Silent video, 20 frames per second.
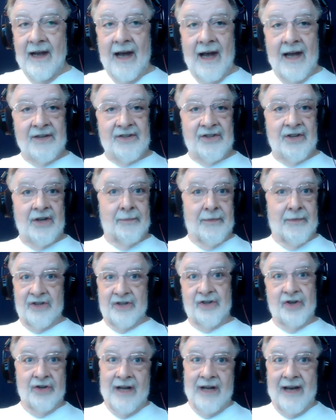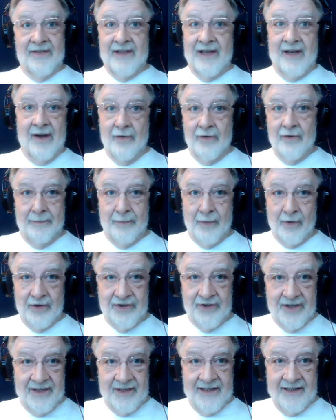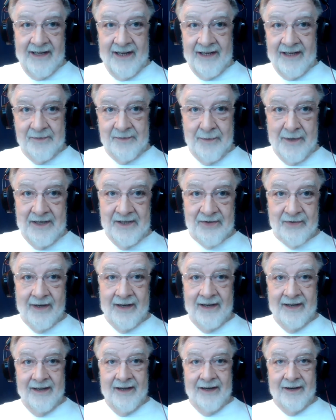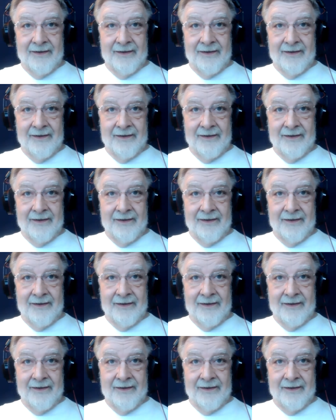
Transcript: I assume that you're not the only person in that space right now.